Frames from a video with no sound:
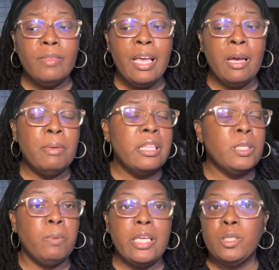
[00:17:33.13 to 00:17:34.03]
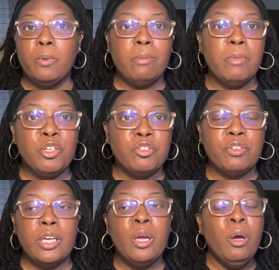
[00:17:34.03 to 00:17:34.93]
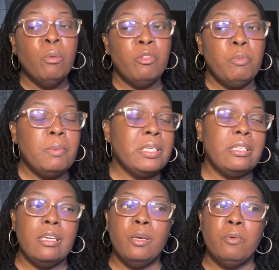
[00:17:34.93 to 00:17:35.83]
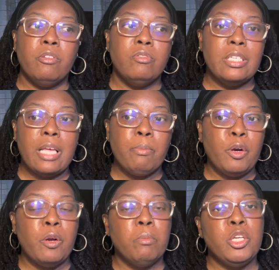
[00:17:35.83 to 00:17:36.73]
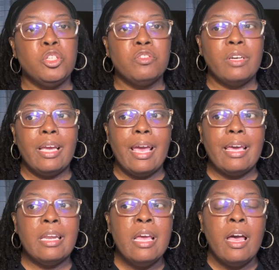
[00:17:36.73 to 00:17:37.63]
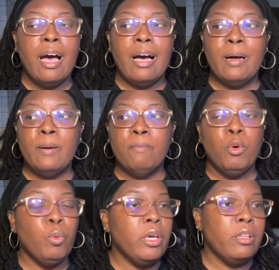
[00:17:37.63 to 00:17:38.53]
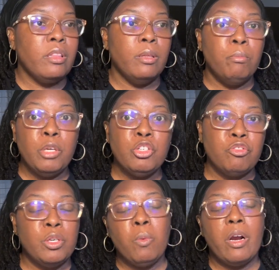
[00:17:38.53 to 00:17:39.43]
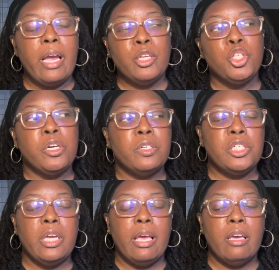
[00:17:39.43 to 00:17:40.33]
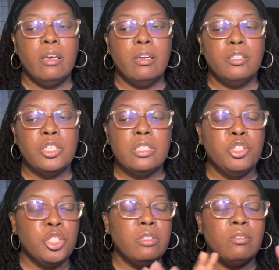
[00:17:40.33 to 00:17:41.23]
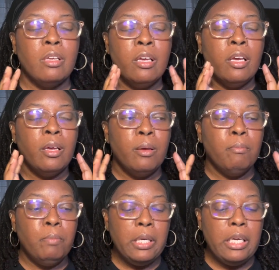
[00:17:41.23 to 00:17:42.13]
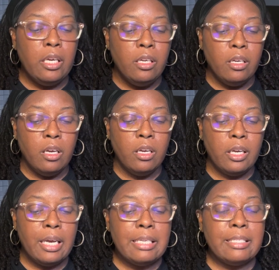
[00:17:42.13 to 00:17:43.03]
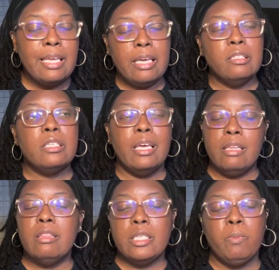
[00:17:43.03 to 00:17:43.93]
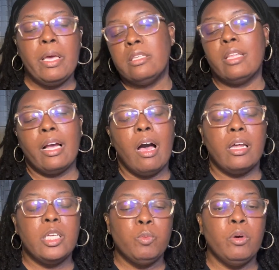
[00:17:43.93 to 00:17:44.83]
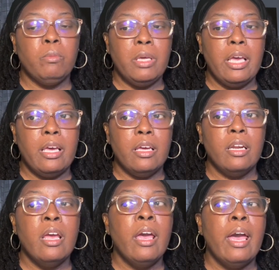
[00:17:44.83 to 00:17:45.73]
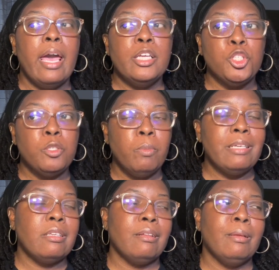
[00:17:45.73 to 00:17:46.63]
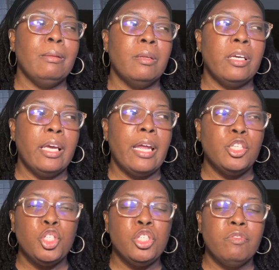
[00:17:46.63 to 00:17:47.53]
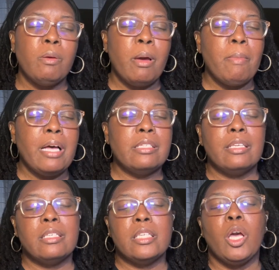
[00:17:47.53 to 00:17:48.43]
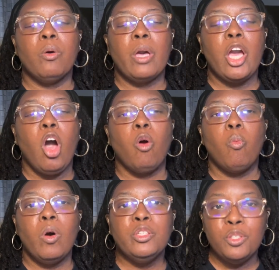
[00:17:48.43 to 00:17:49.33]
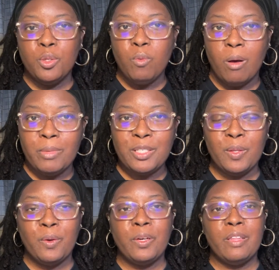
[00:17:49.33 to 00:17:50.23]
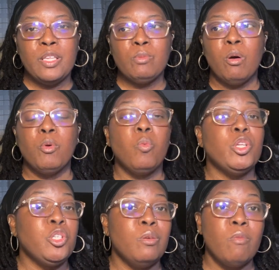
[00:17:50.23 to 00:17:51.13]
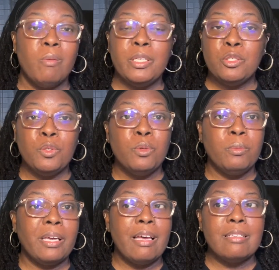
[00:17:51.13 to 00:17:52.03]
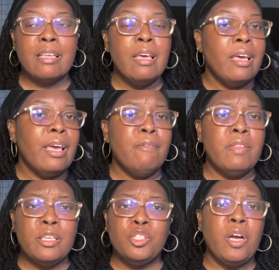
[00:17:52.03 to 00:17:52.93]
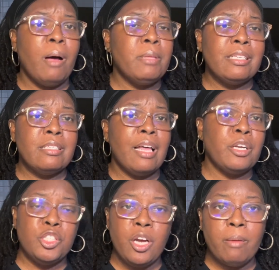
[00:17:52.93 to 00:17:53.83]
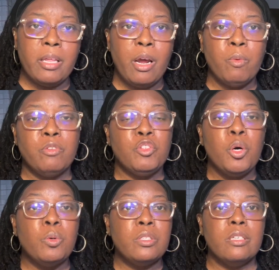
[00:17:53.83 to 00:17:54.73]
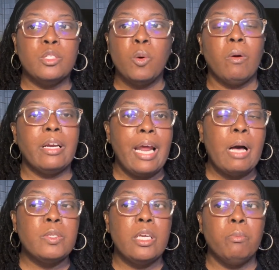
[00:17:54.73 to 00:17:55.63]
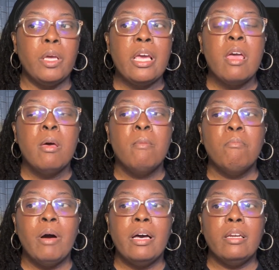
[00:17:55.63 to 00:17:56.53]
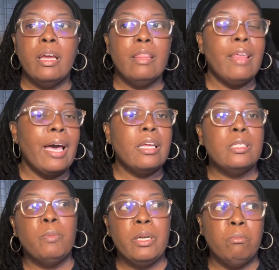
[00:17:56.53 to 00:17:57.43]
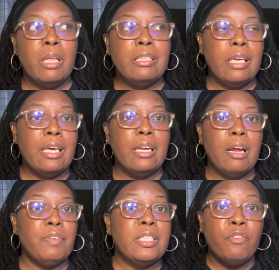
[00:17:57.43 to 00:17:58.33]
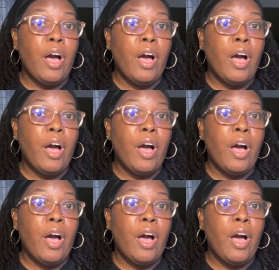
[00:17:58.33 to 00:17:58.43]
I'm in this place with ministry, with BBC, with Disciple Her Ministry, and um, with ministry work at church, and just just being content in the space that God has put me in and just basically looking at it, just shifting my mindset to say, okay, God, what do you want me to learn in this moment? What do you want me to do? Because even this job, this is not a job that I would have chosen to work in housekeeping, but that has been a blessing in and of itself.